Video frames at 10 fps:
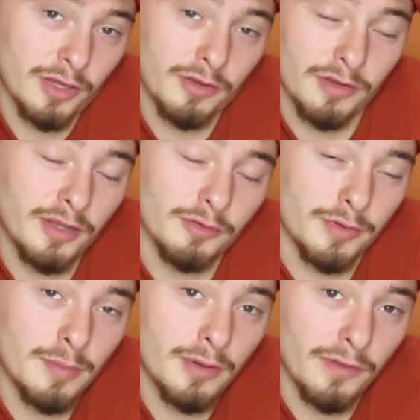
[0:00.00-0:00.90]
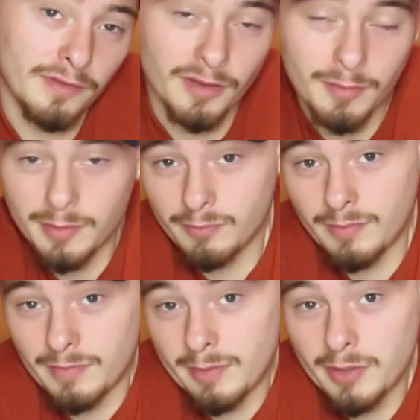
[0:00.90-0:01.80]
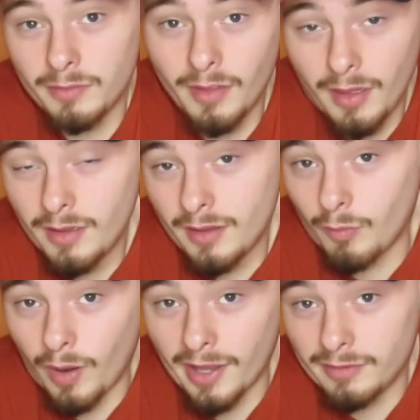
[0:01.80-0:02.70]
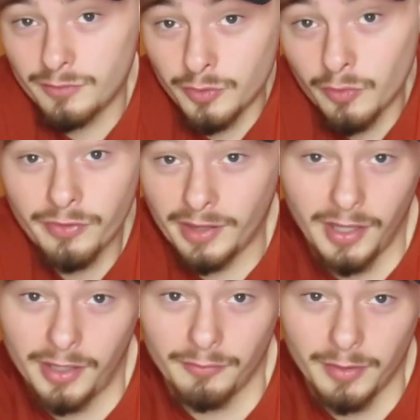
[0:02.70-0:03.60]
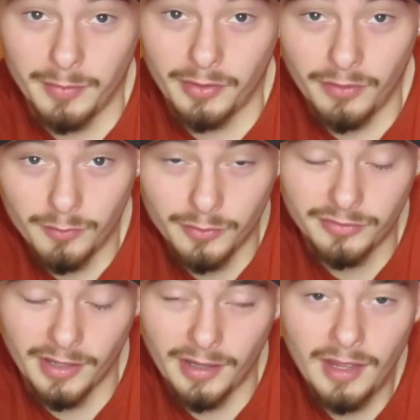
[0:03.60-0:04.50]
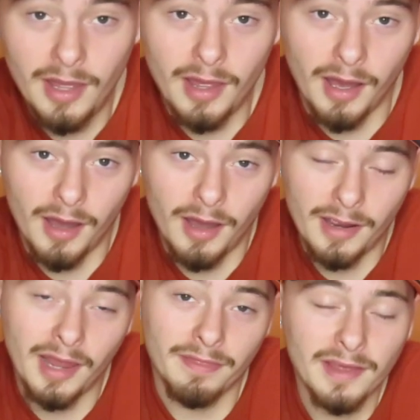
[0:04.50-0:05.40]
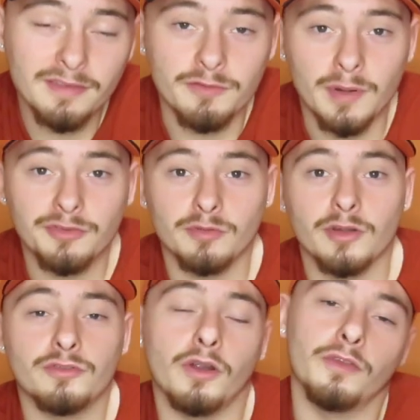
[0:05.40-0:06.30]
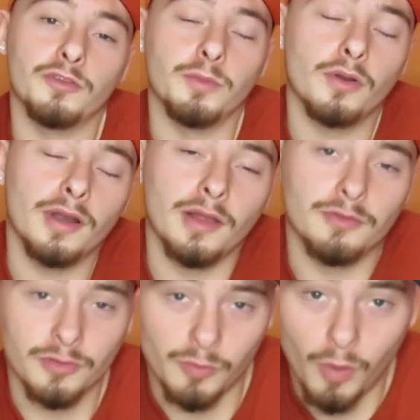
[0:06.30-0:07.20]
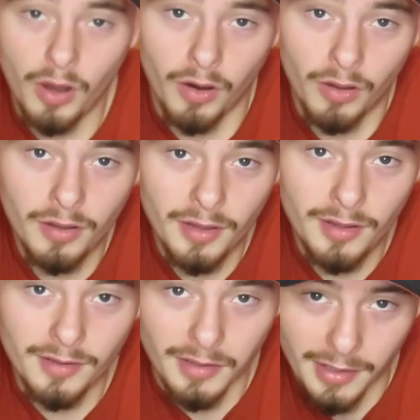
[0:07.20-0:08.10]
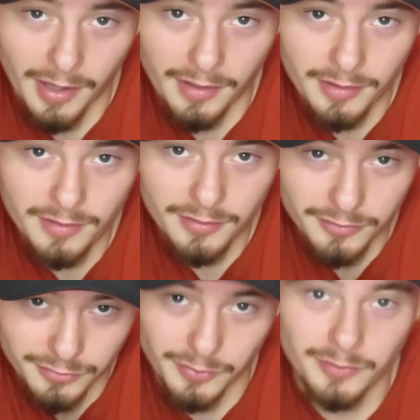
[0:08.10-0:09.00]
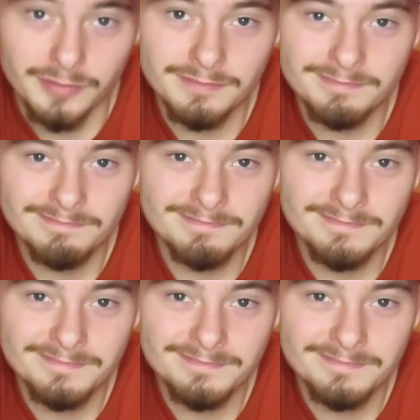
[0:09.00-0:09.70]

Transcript: if you think he can rebuild, and tell me maybe why you don't think he can rebuild. We'll see. Again, thanks everybody so much for all the support, and I'll talk to you all again soon.